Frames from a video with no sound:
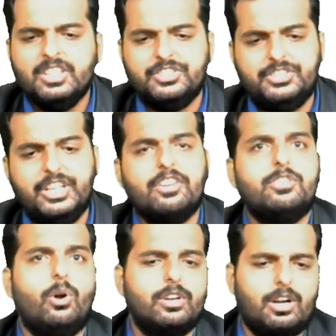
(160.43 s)

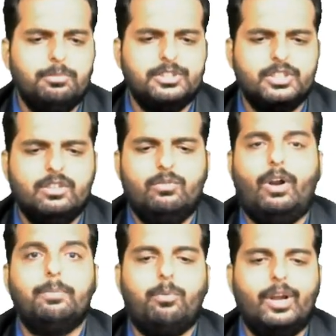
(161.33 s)
GST on commission
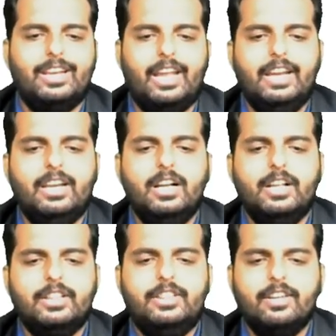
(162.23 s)
1.8.
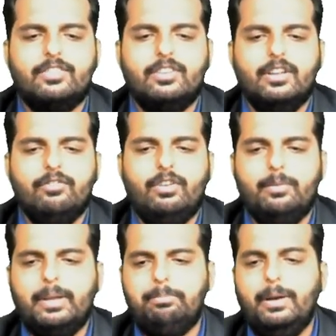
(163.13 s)
This will
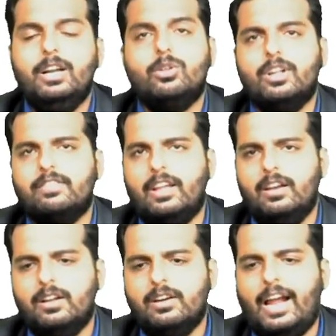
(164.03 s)
be billed to the
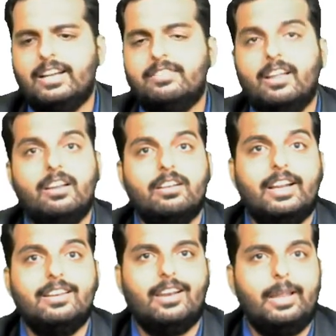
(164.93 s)
seller and seller
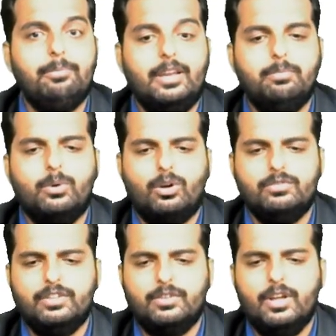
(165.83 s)
can claim input
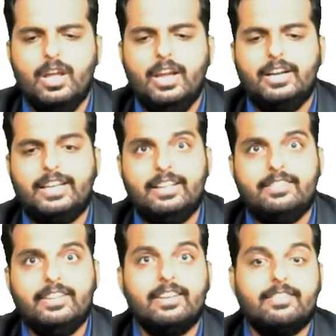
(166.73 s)
of this.
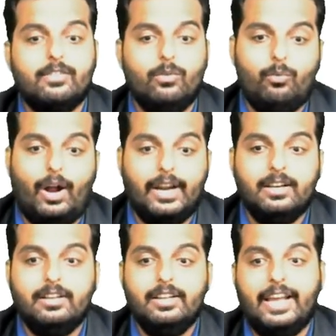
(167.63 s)
TCS
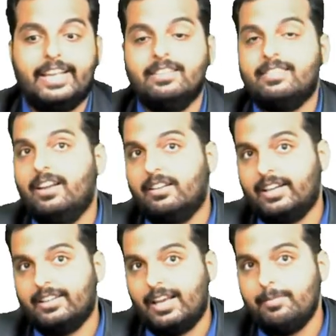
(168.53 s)
1, again seller
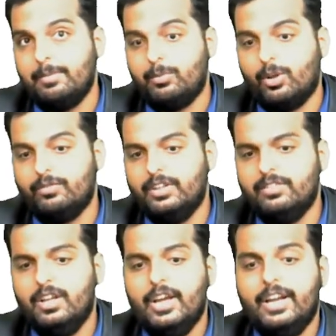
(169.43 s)
can claim input of this.
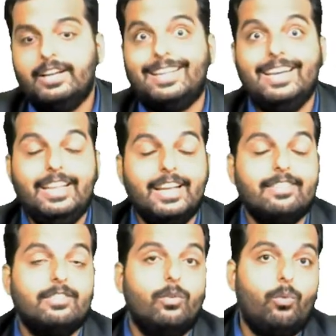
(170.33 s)

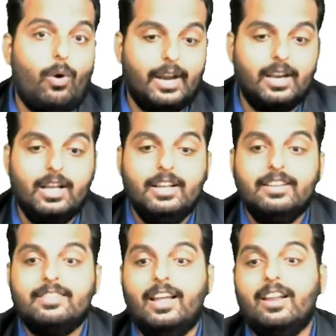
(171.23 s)
TDS 1,
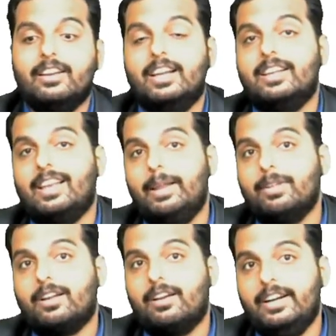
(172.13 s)
seller can claim
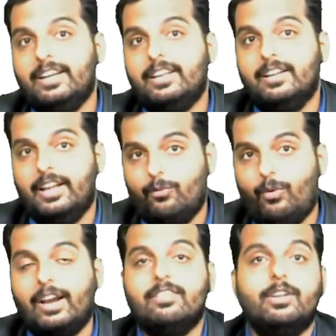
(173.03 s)
the credit
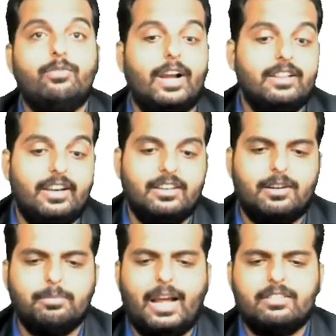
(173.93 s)
once they file their
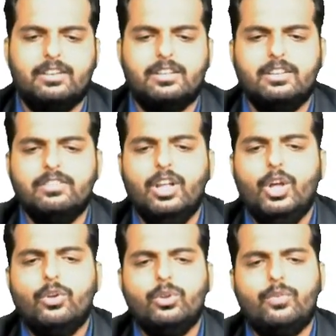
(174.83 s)
income tax returns.
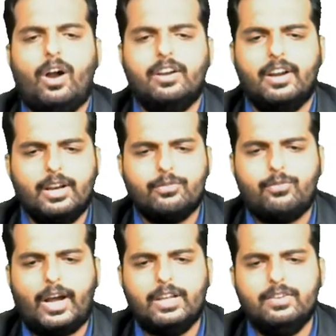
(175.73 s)
So if
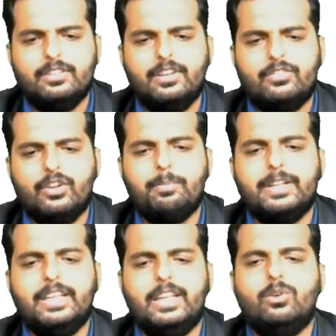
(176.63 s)
105 is received by
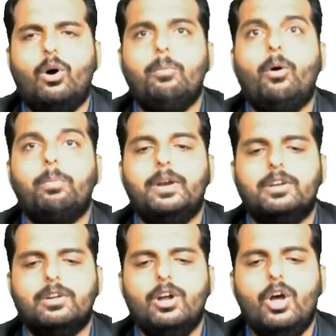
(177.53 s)
the e-com
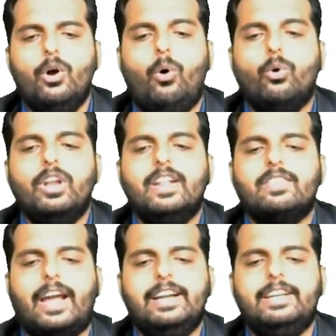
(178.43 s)
operator, only
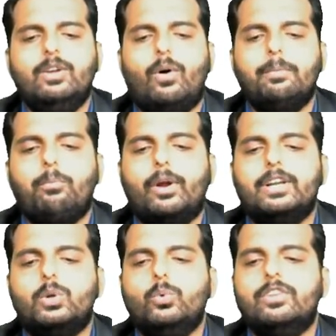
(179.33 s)

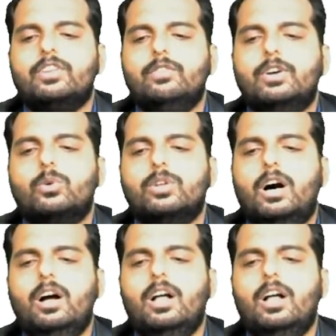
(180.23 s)
91.2 is given to the